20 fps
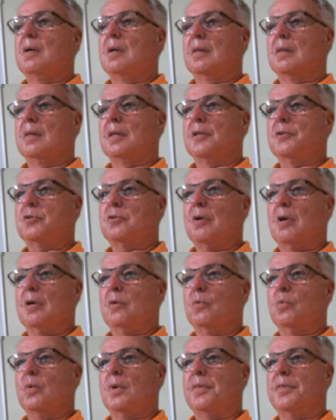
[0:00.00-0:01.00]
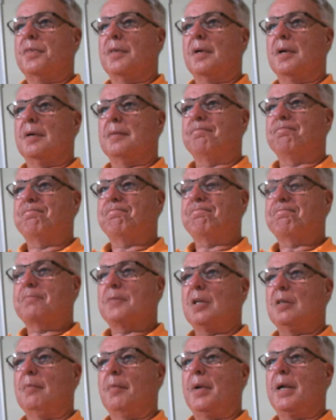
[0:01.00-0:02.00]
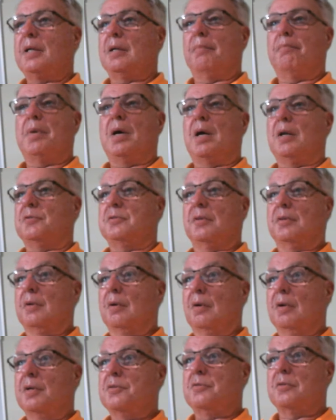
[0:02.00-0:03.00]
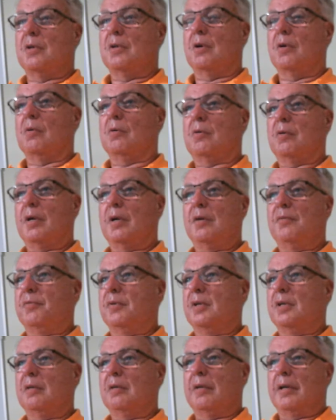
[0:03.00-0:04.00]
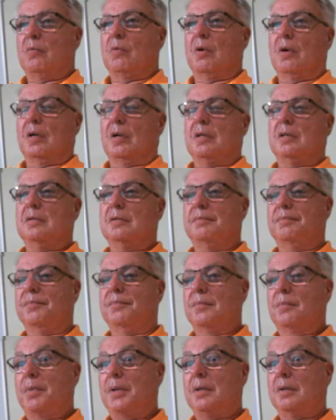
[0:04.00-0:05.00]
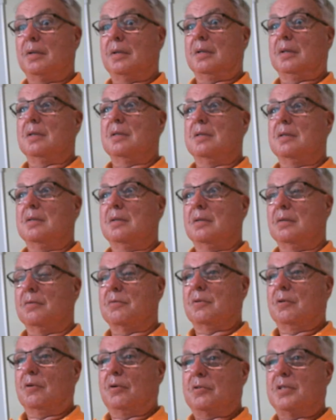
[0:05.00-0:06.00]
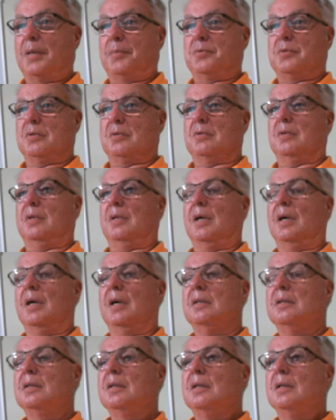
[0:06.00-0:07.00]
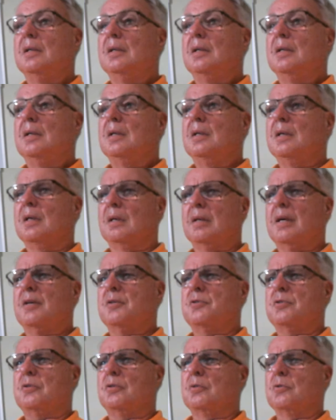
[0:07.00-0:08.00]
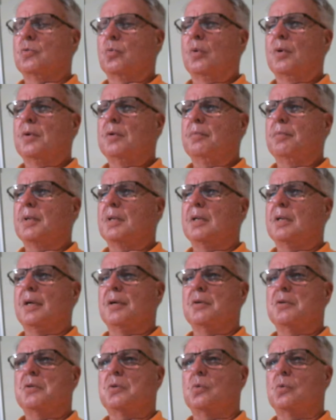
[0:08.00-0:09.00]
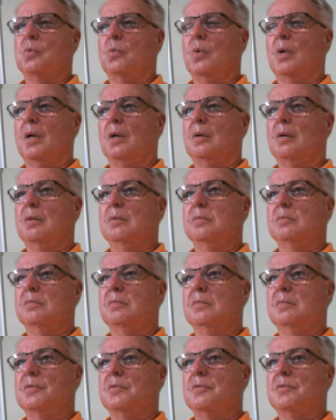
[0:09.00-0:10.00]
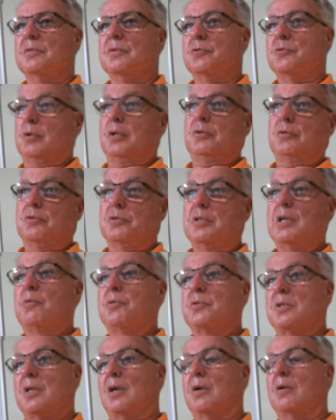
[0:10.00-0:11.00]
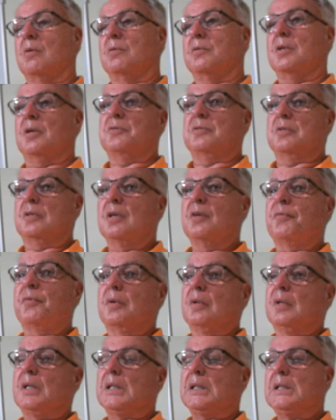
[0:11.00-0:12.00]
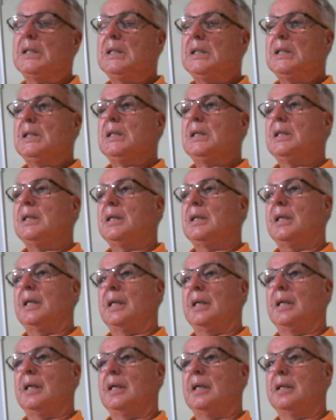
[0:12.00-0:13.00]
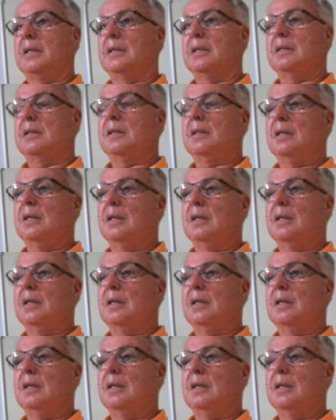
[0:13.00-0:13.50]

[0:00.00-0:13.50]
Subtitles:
Let's start with the makeup policy. There is no credit for any late work, period. There's no exceptions to that. A lot of students wonder because, well, instructor so and so does it differently. And